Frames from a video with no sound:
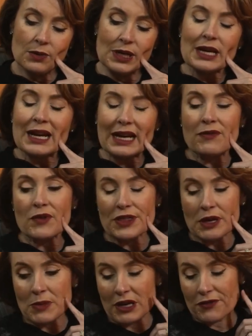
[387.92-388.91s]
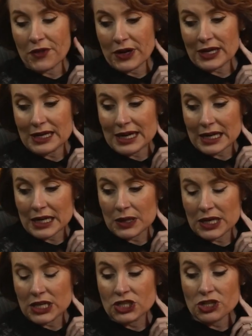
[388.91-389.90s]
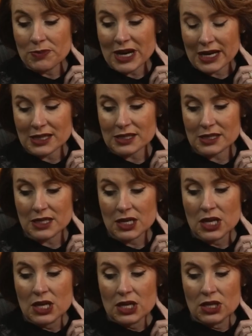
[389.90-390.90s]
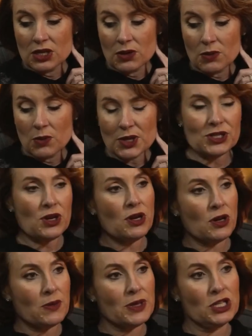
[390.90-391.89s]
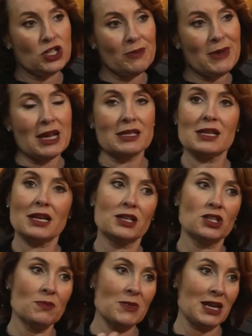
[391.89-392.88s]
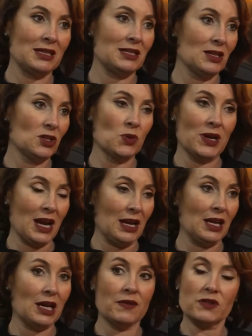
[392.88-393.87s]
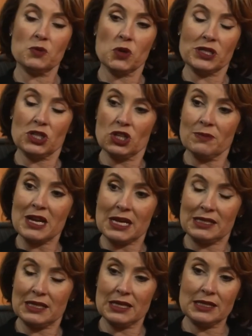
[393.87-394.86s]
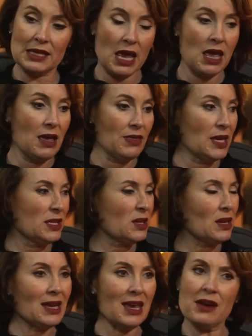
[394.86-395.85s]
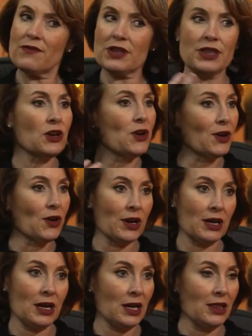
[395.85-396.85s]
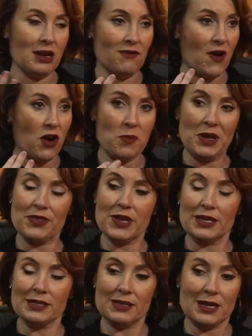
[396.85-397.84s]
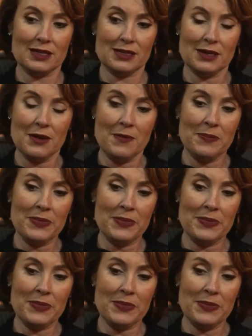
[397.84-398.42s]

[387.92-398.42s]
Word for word: well, like if we think metaphorically, like a, a gymnast. You know, what's going on with a gymnast? Like a gymnast is, or in any kind of sports, a gymnast is there's everything going on in the environment. There's there's